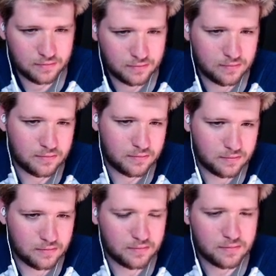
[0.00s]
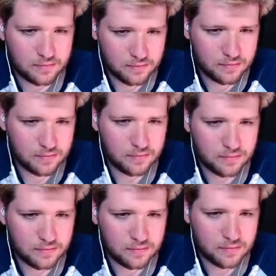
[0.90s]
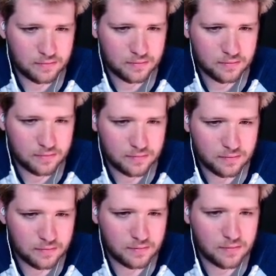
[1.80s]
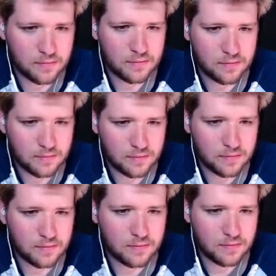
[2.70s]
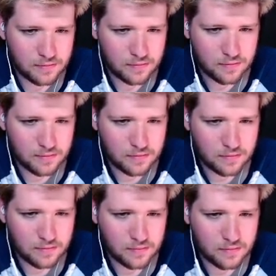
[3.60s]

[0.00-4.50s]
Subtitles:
(not speaking)